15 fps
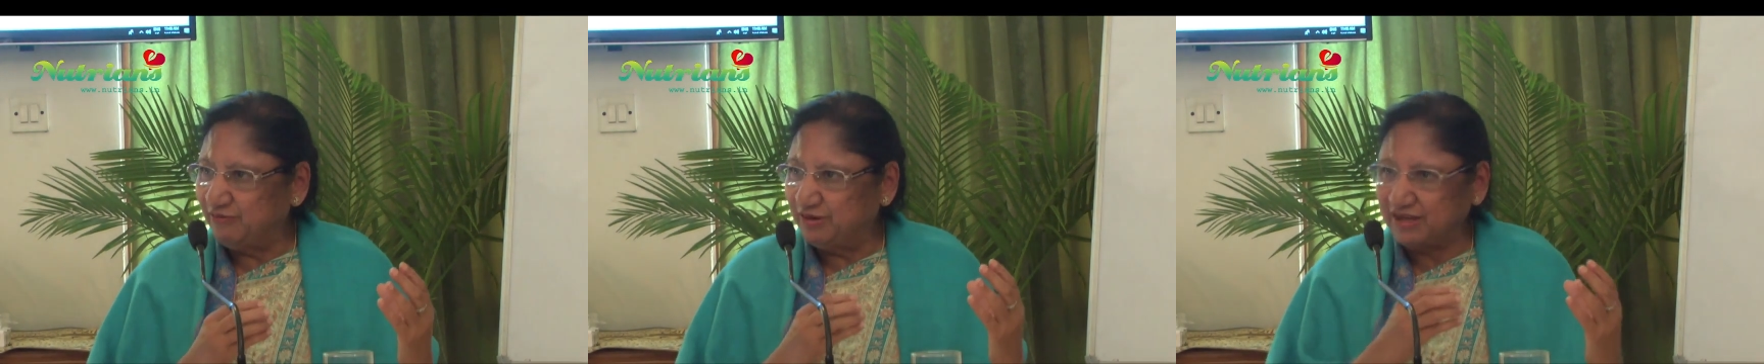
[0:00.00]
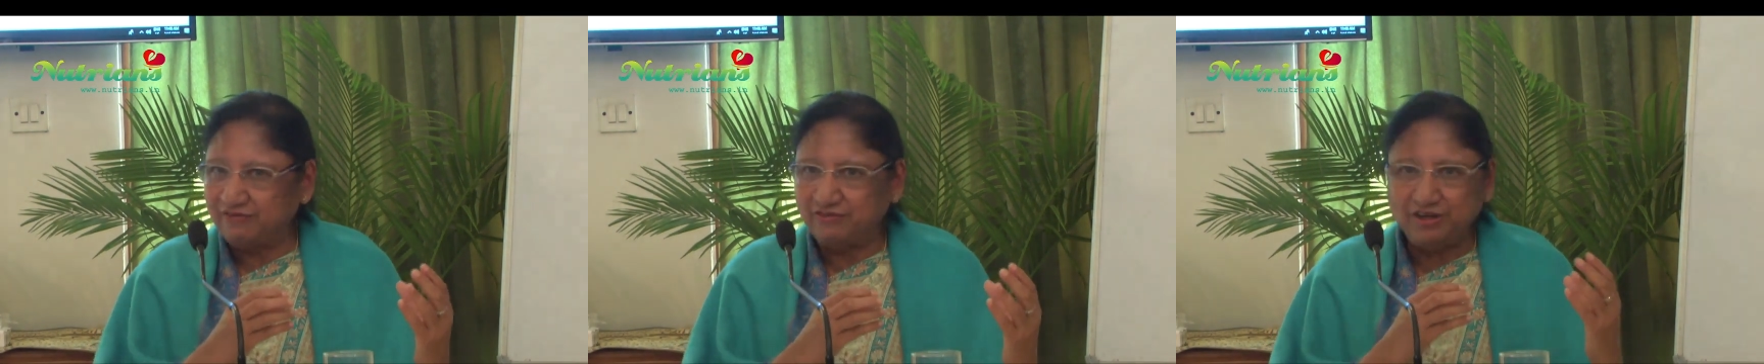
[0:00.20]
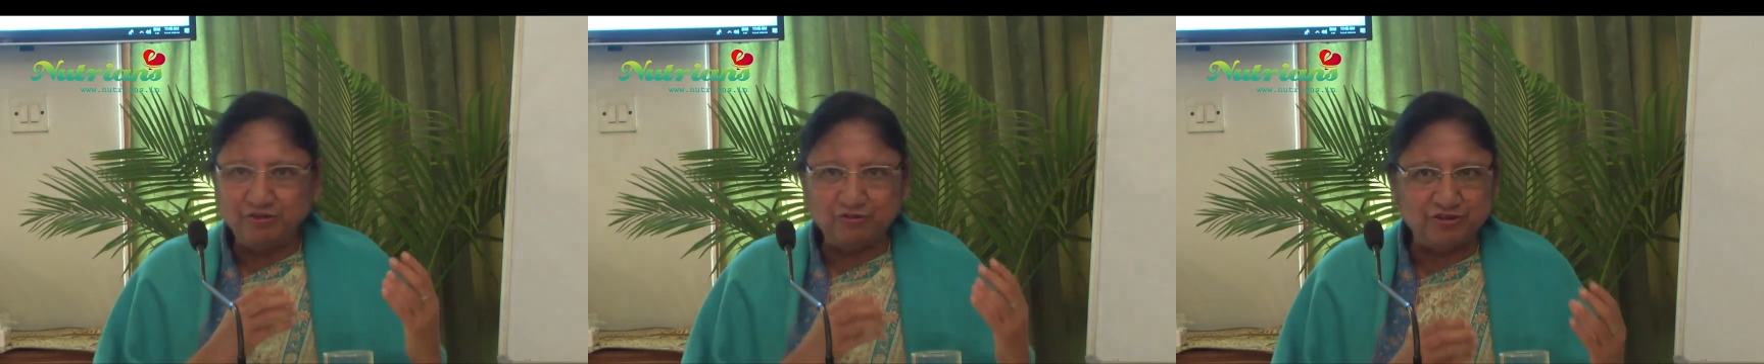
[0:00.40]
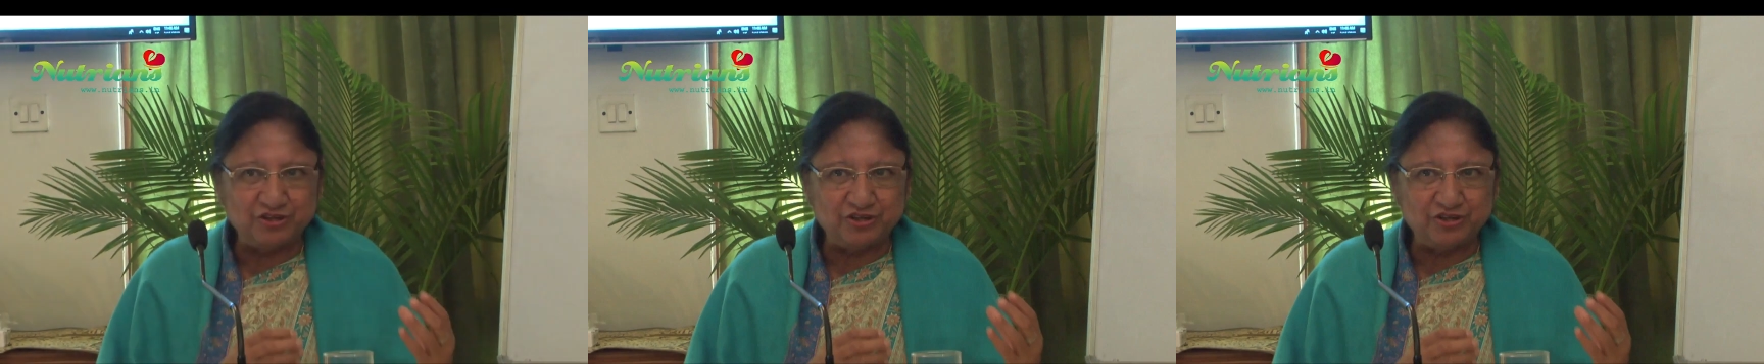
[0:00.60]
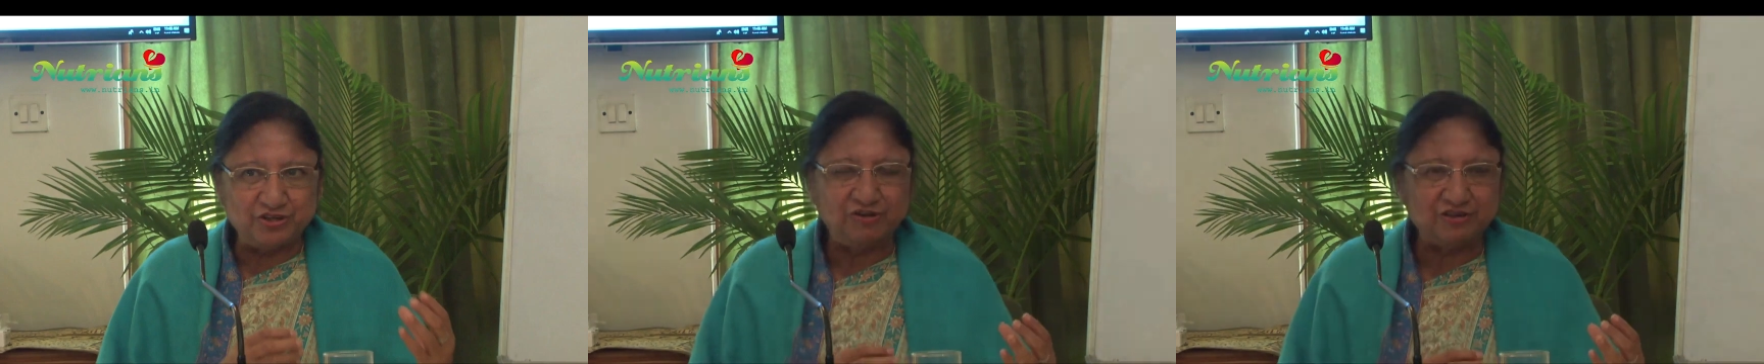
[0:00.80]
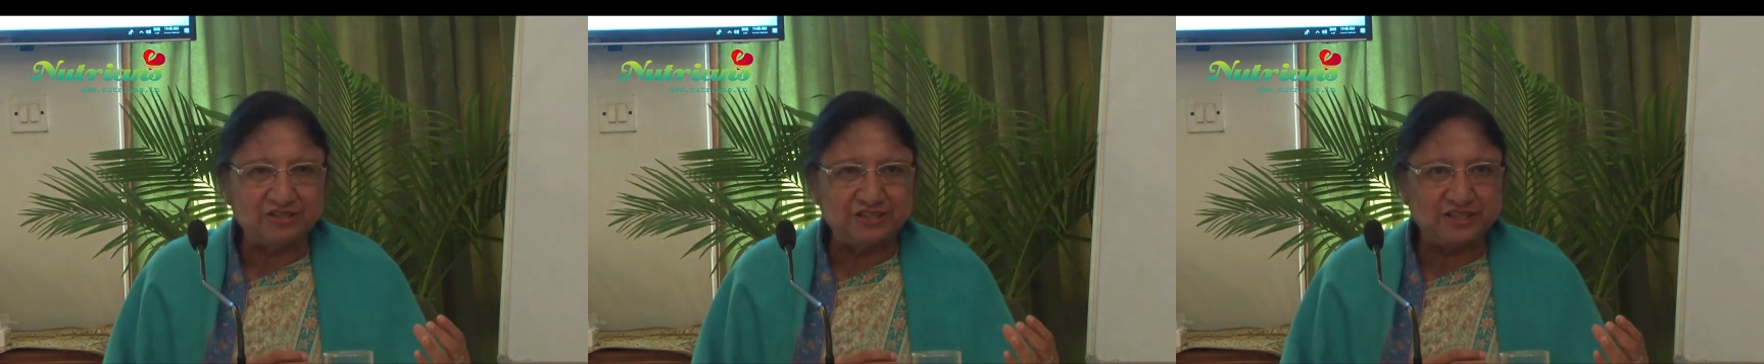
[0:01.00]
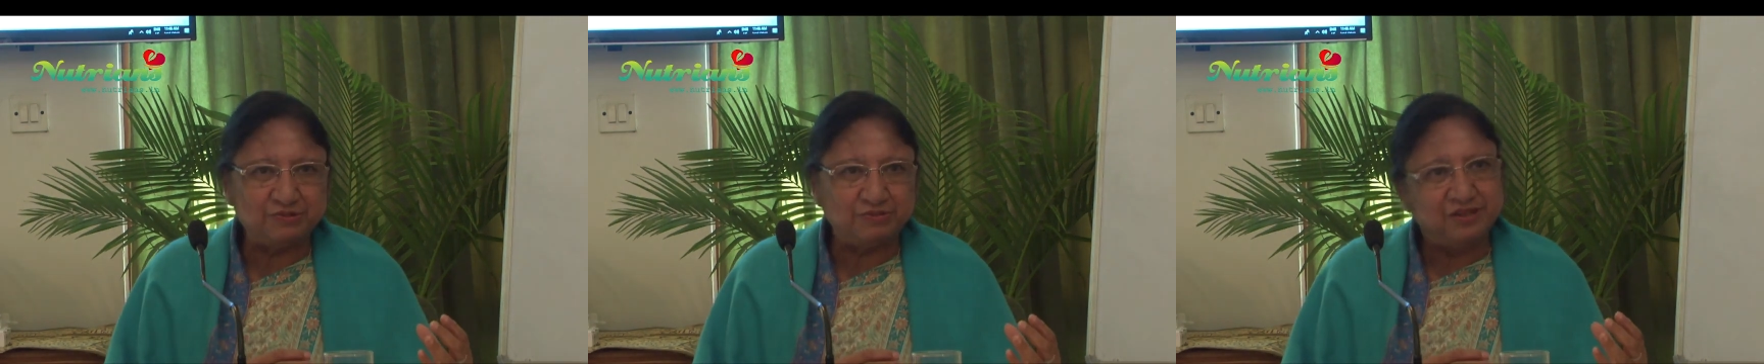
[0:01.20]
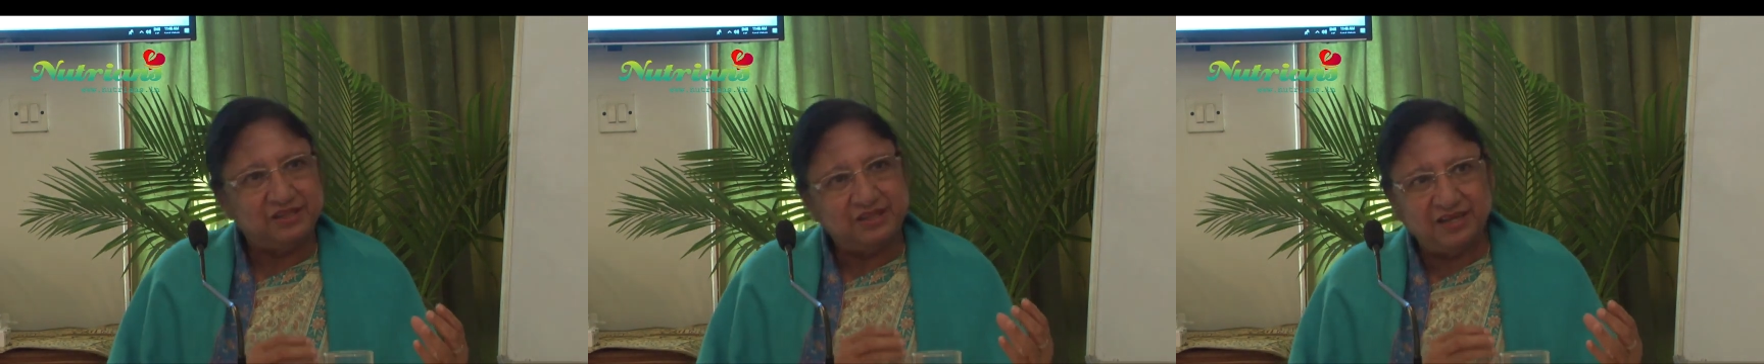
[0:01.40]
whatever nutrition loss
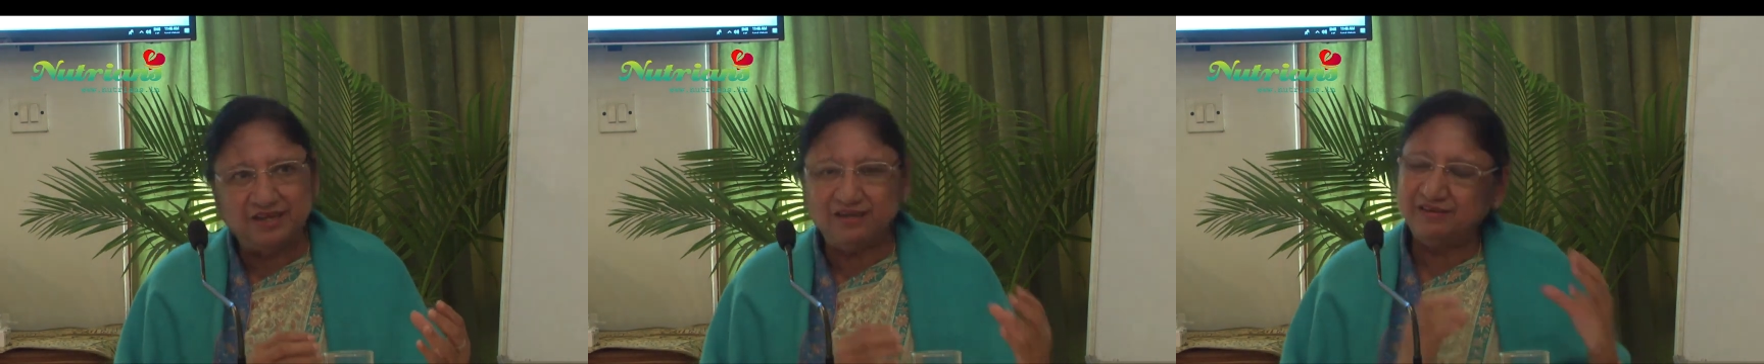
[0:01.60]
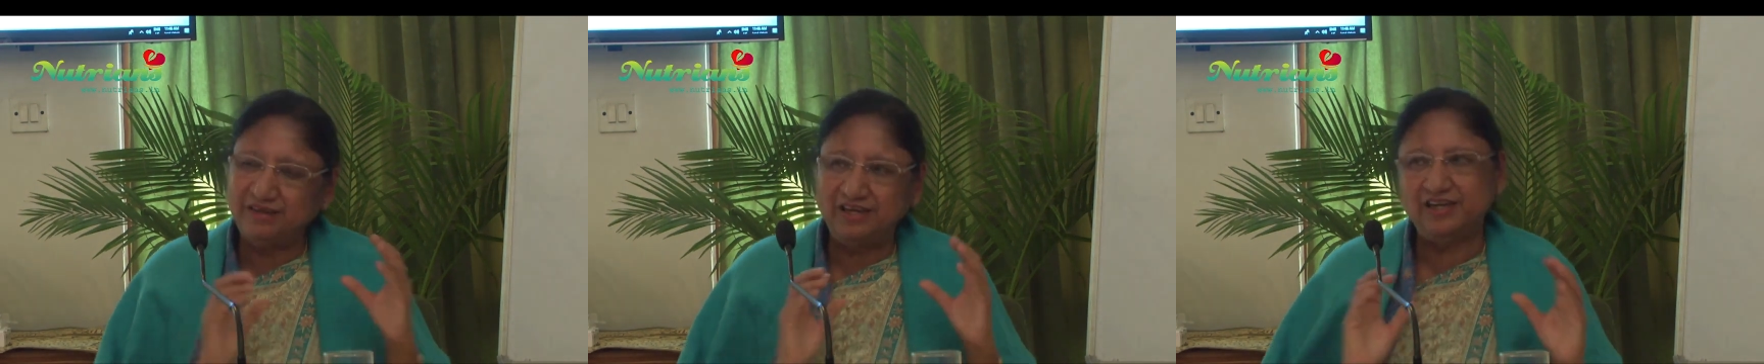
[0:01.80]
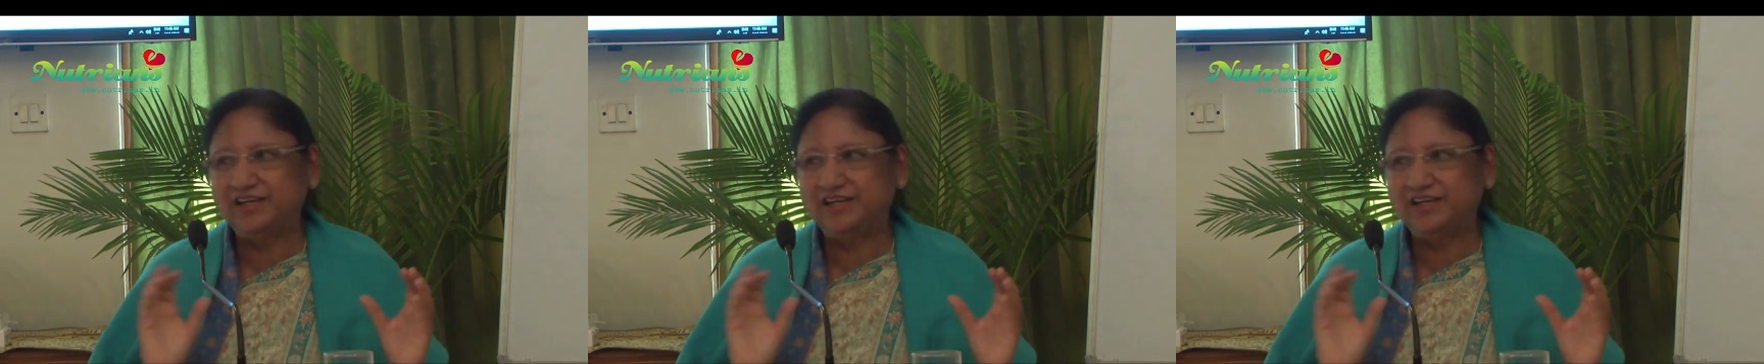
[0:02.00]
has been there,